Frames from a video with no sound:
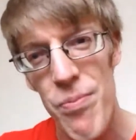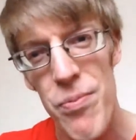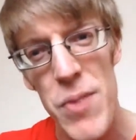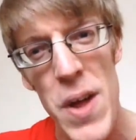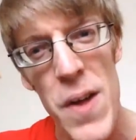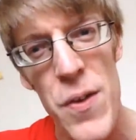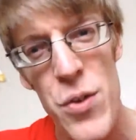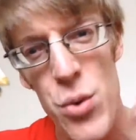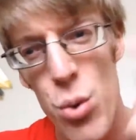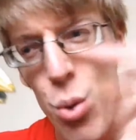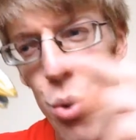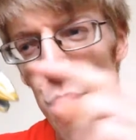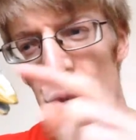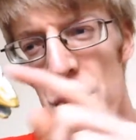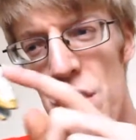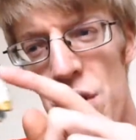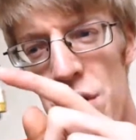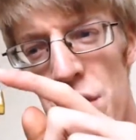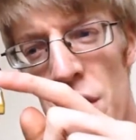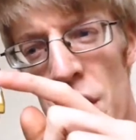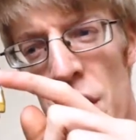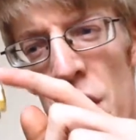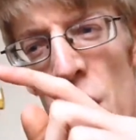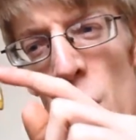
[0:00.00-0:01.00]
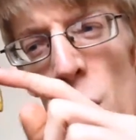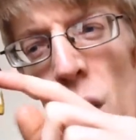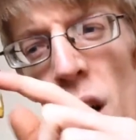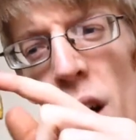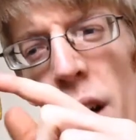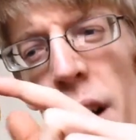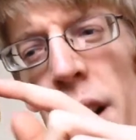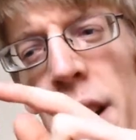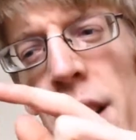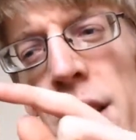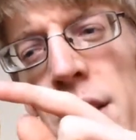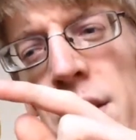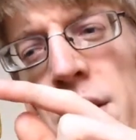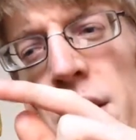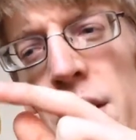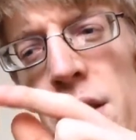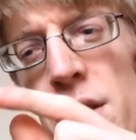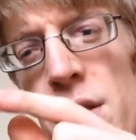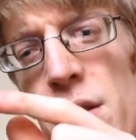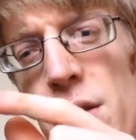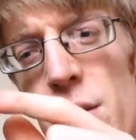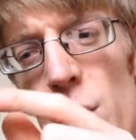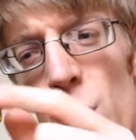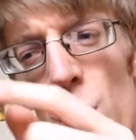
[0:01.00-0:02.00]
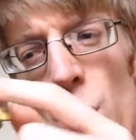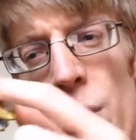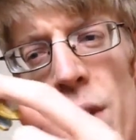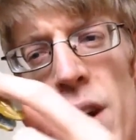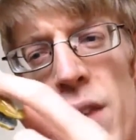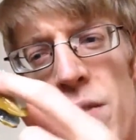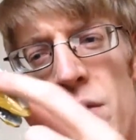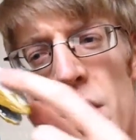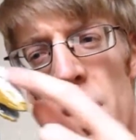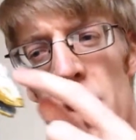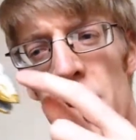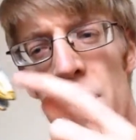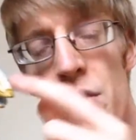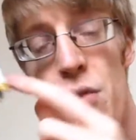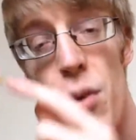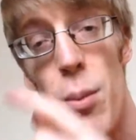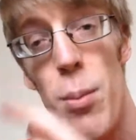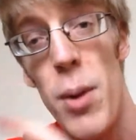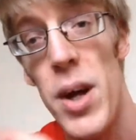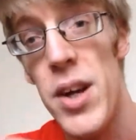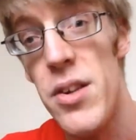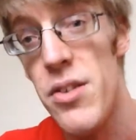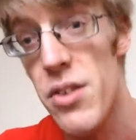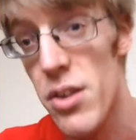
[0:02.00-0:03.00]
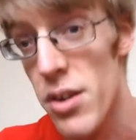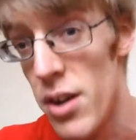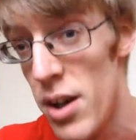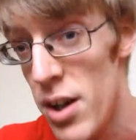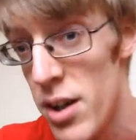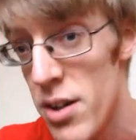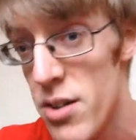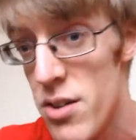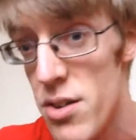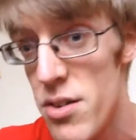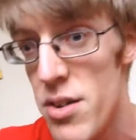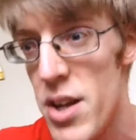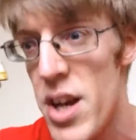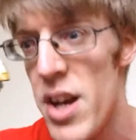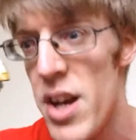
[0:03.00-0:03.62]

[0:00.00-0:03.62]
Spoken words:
Deathsaurus's dino eyes, because all they've done to replace Skylynx's